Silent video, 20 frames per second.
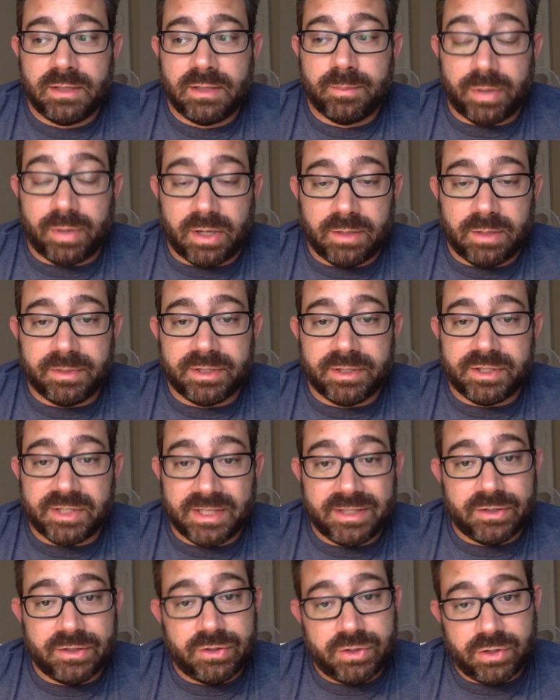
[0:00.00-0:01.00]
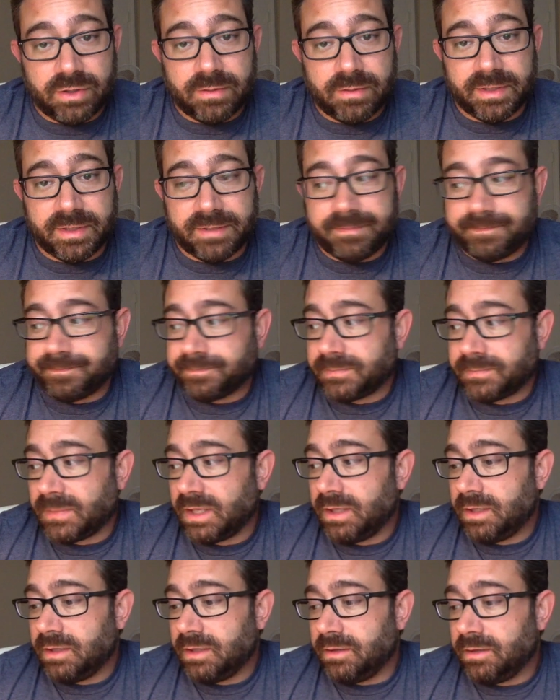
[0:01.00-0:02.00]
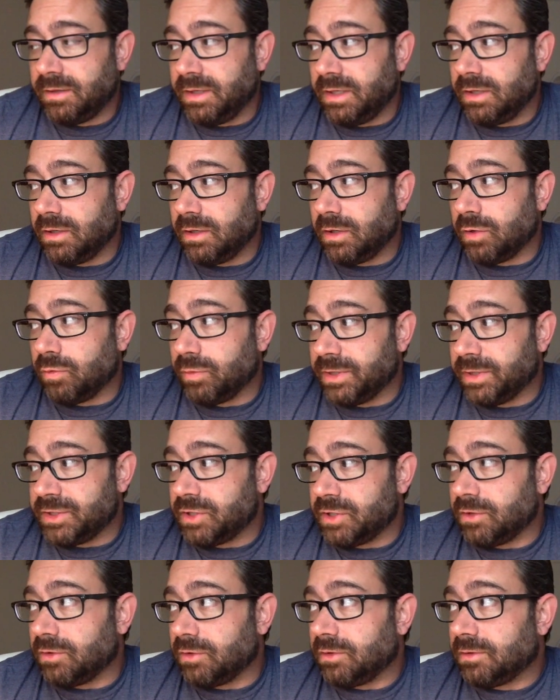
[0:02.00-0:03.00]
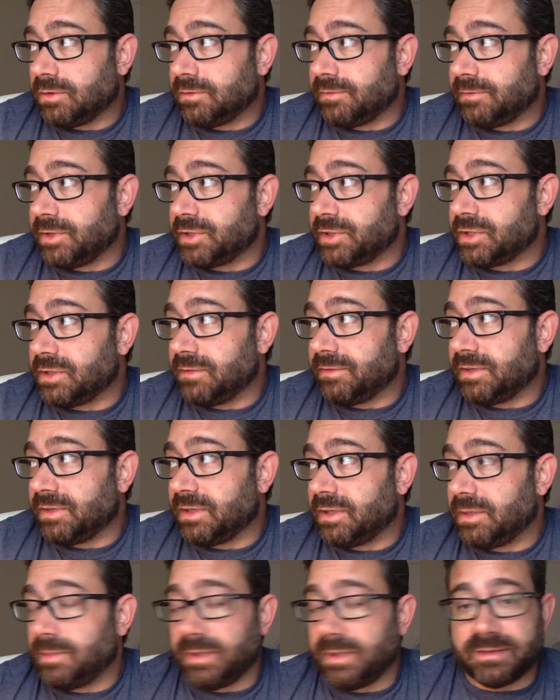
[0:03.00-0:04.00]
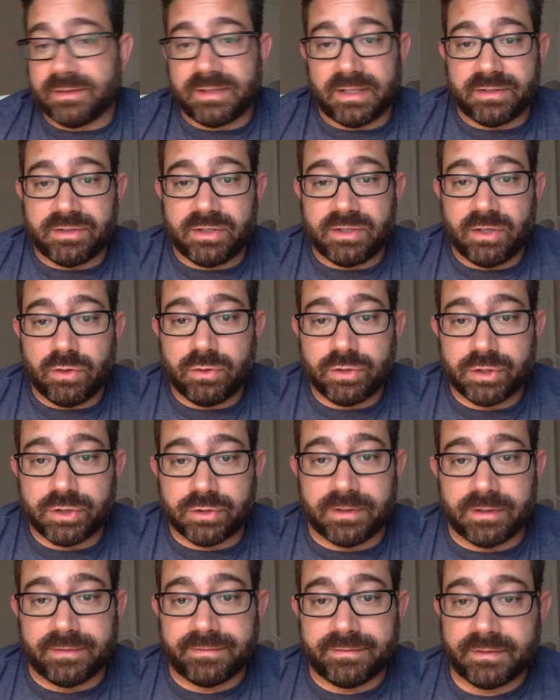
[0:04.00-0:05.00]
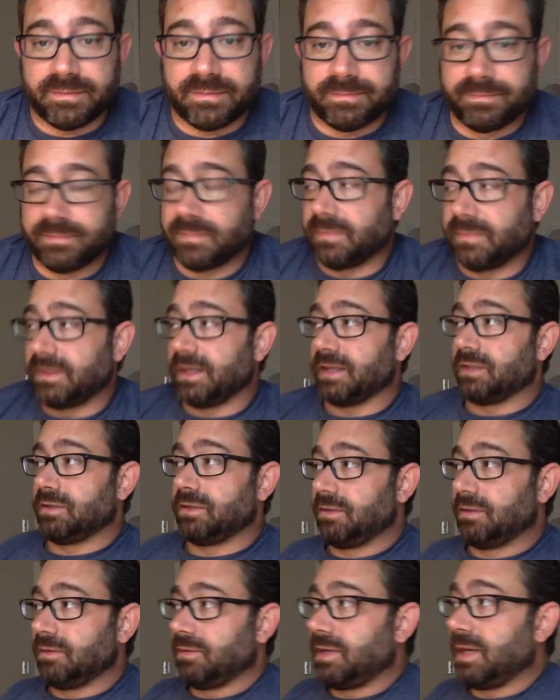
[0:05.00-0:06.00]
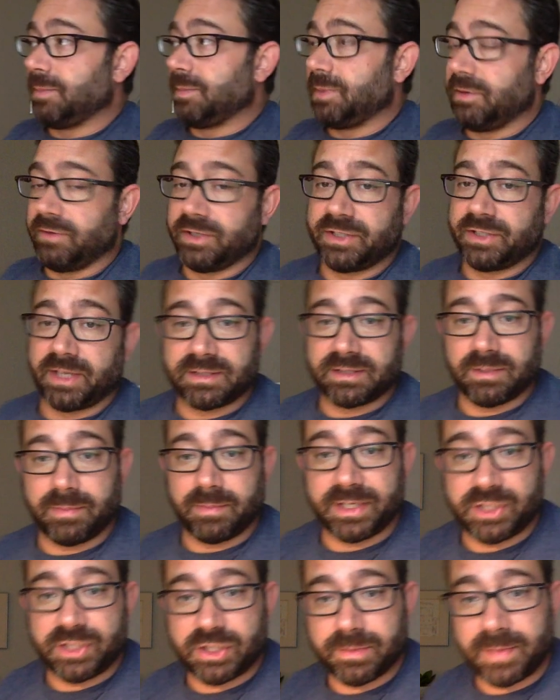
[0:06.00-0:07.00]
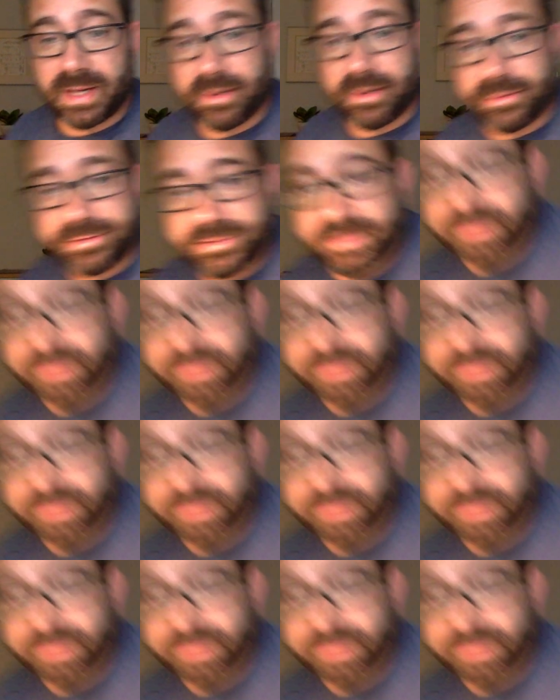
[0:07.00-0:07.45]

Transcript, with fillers: publish in German the original version of the Habilitation Schrift that had been rejected by Schmaus,